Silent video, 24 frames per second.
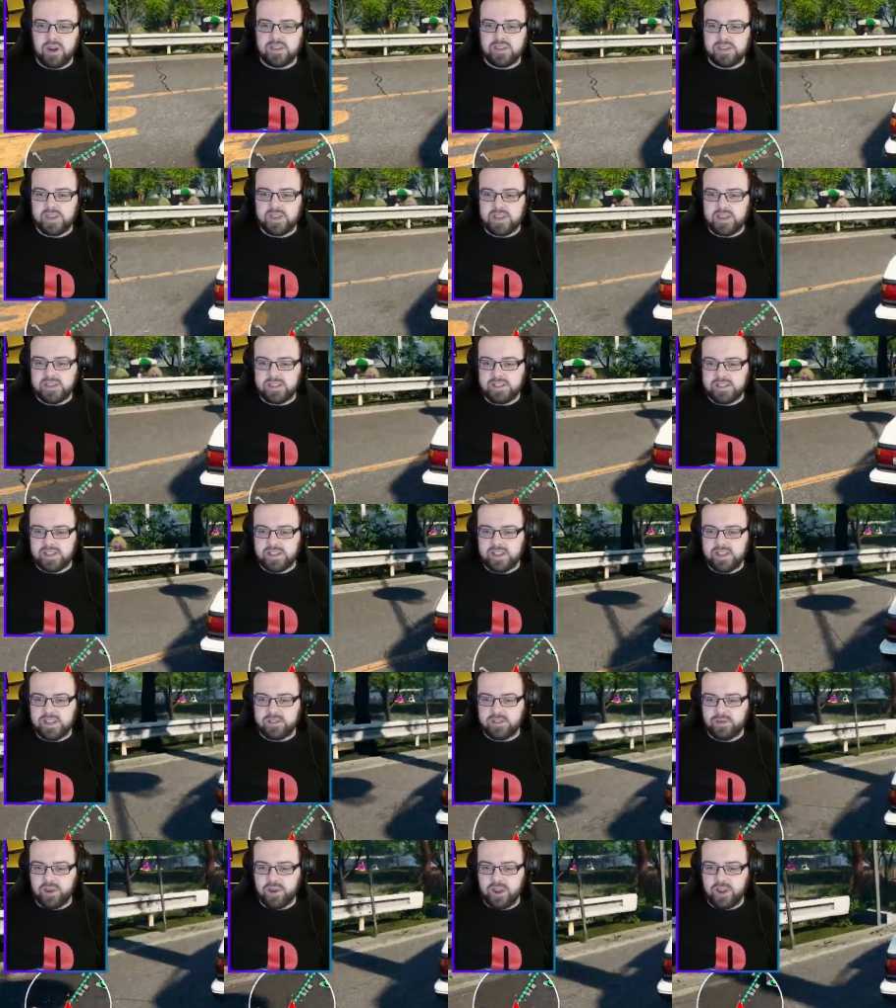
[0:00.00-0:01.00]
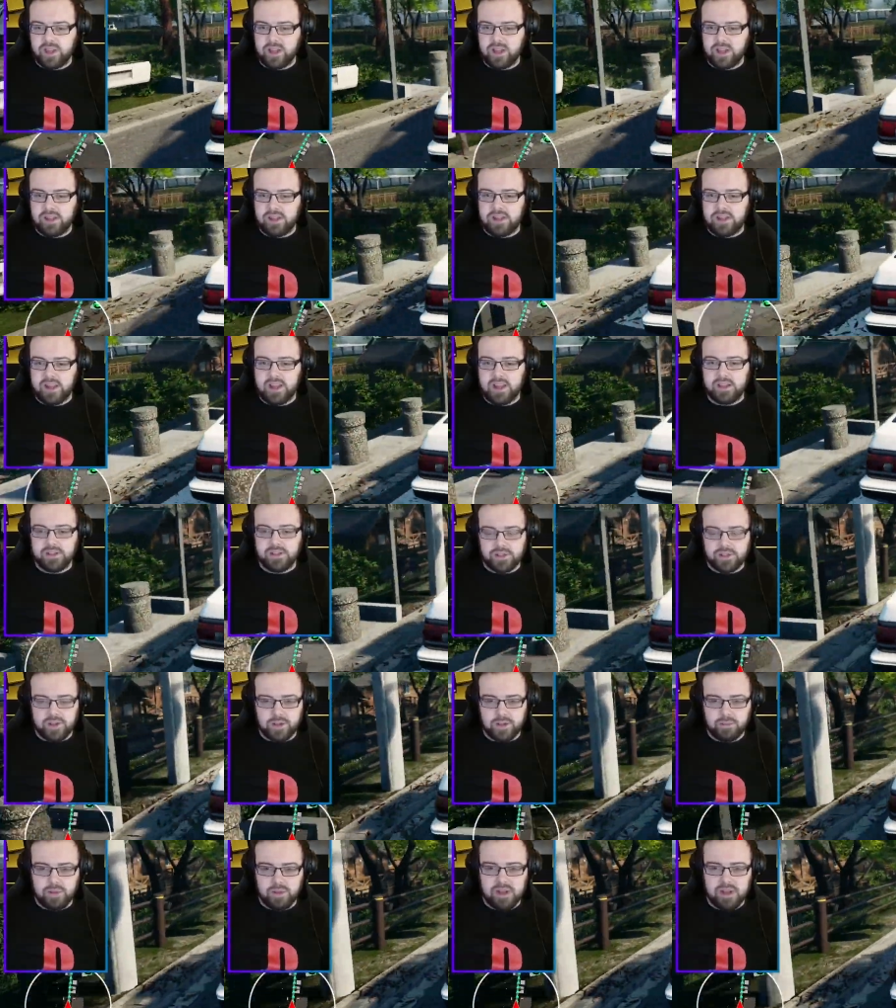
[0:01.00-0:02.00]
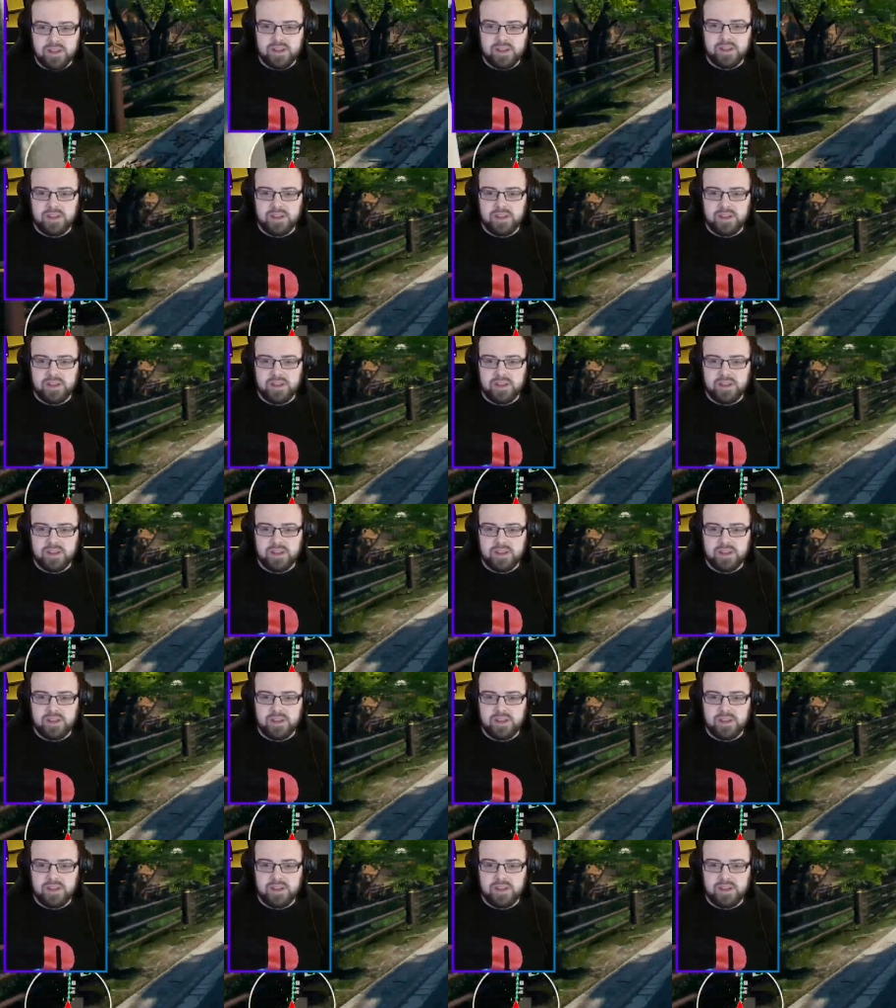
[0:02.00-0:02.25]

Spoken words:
whereas this is running like a dream.